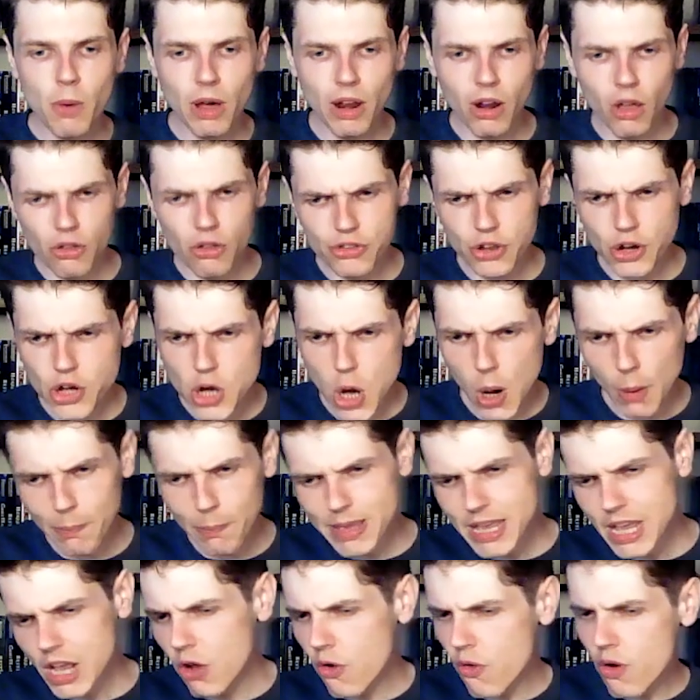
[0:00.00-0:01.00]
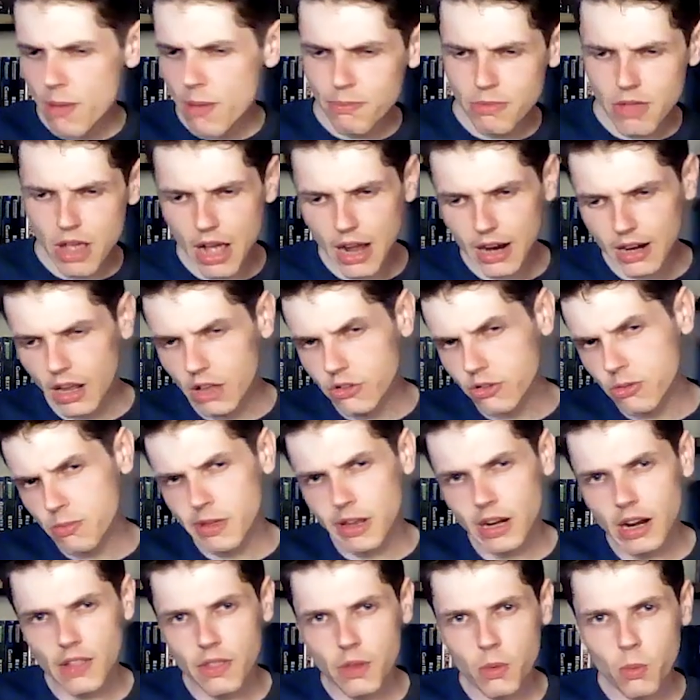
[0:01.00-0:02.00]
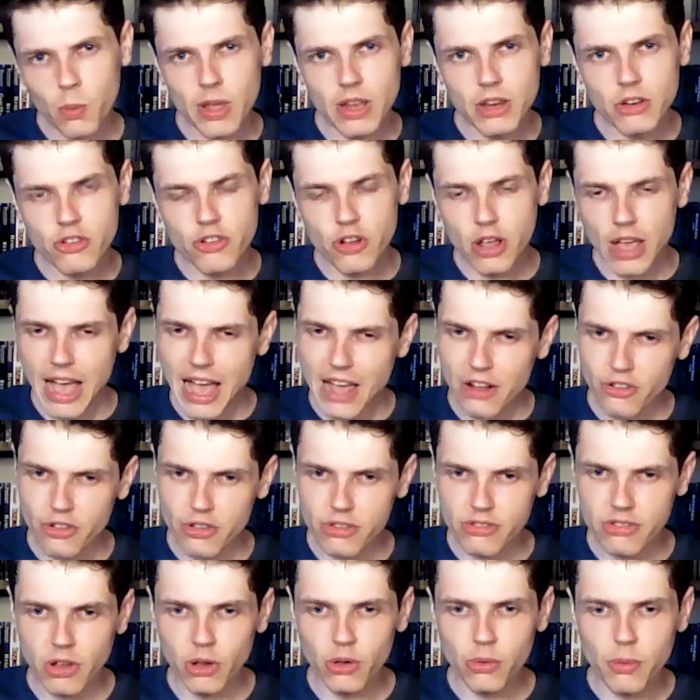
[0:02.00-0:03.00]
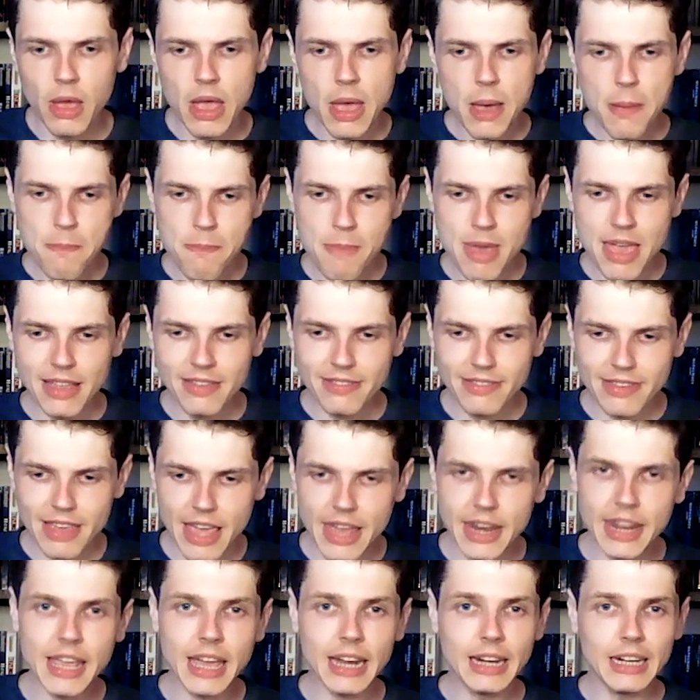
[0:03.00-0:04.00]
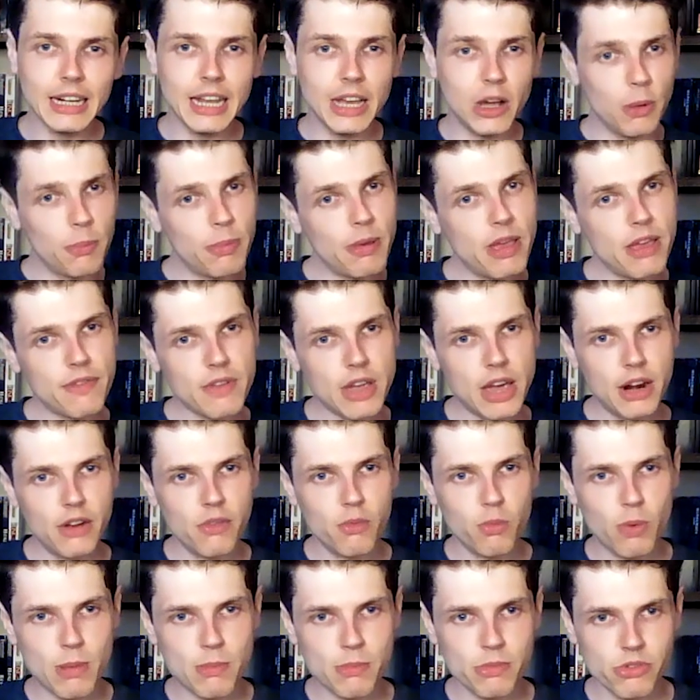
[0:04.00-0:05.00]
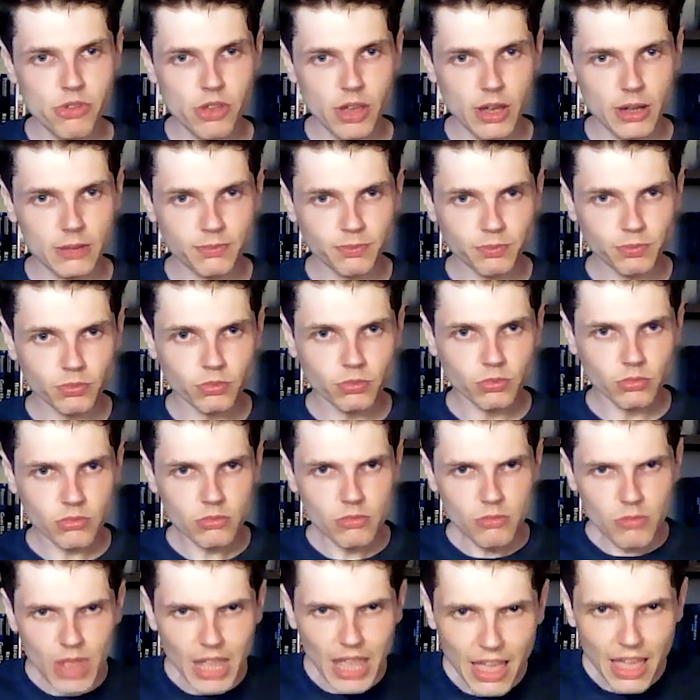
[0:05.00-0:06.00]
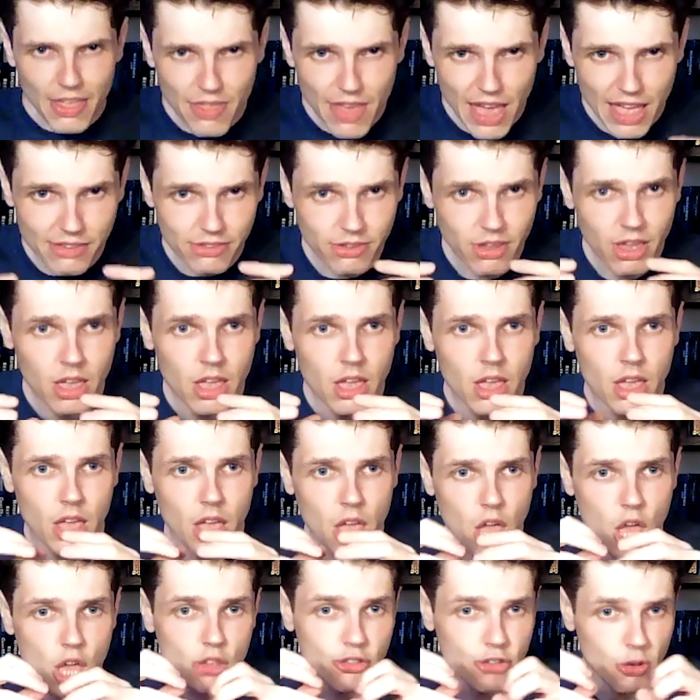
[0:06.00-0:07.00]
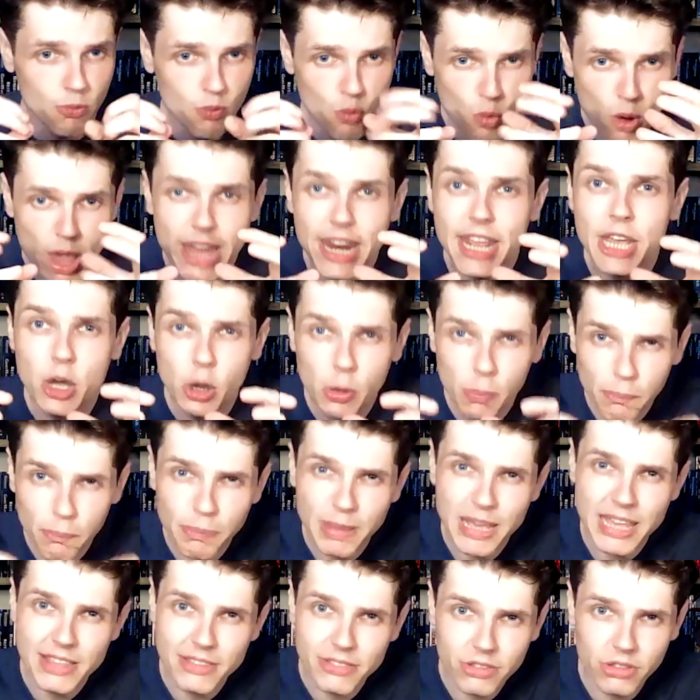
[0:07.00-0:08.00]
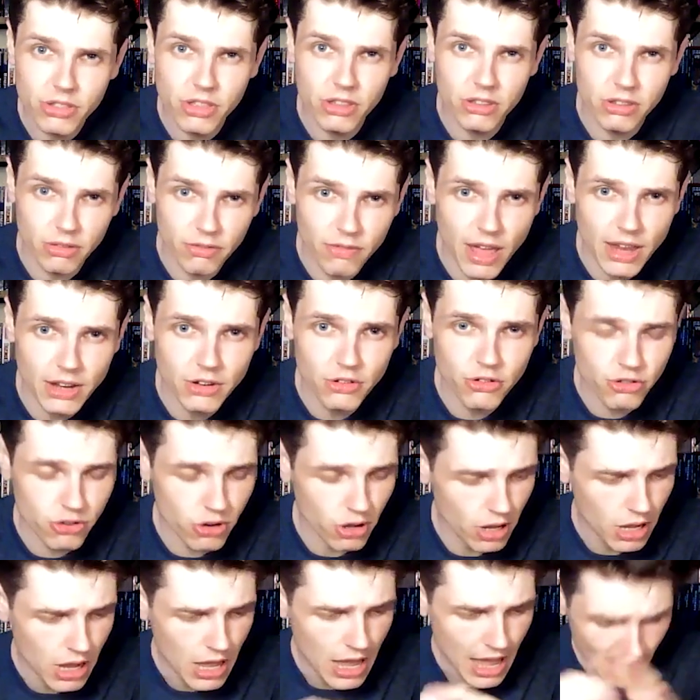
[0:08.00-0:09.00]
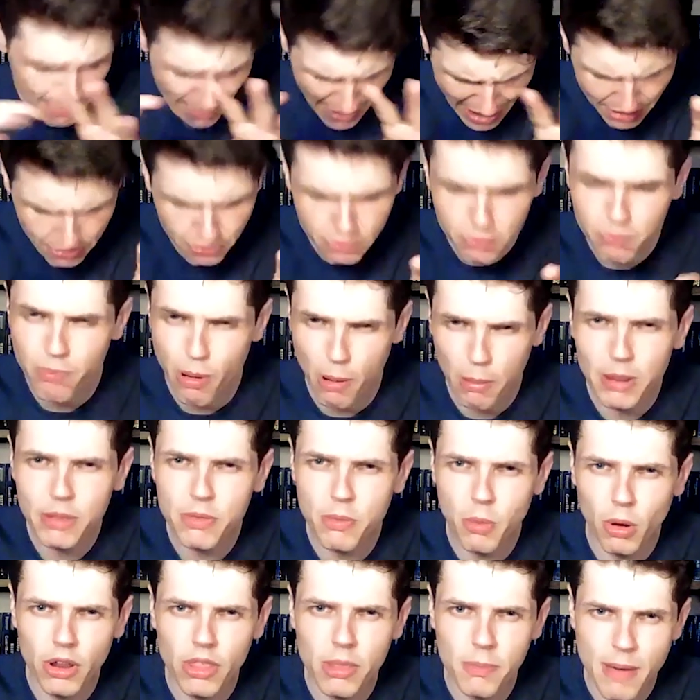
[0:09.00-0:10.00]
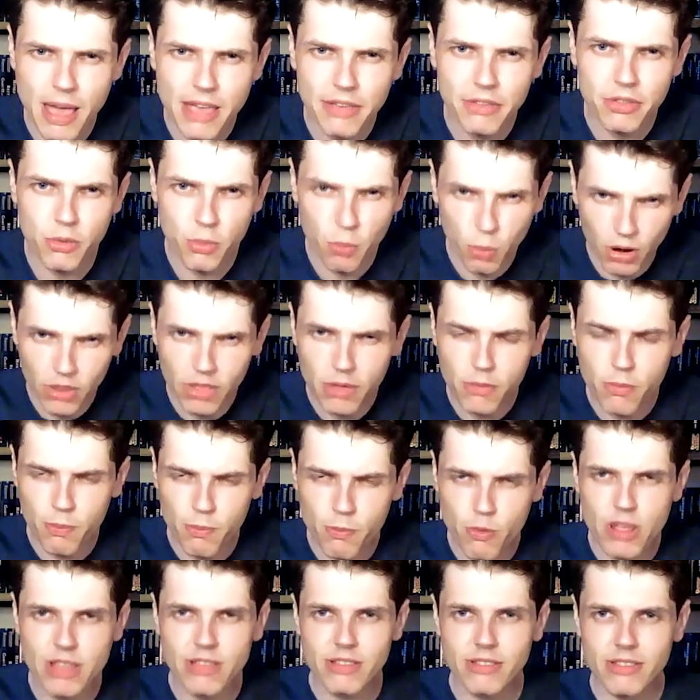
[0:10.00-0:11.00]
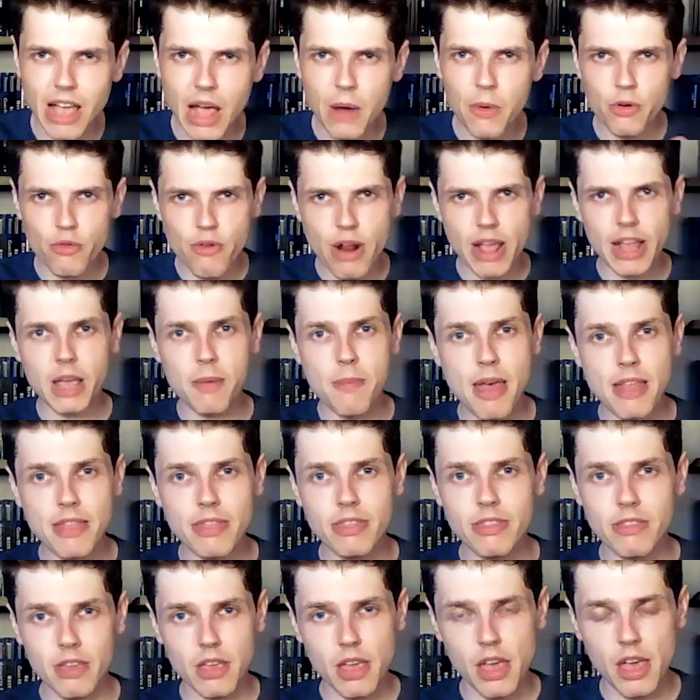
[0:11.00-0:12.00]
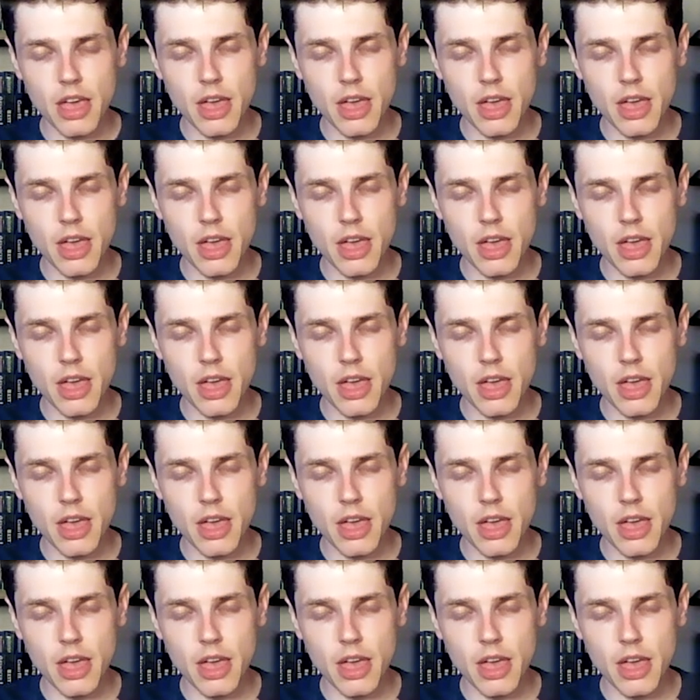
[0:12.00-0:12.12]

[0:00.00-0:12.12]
while also not being grimdark like something like The Witcher, actually still maintaining a little bit of kind of whimsy. There's some really good beats to this adventure. That's probably one of the reasons I would recommend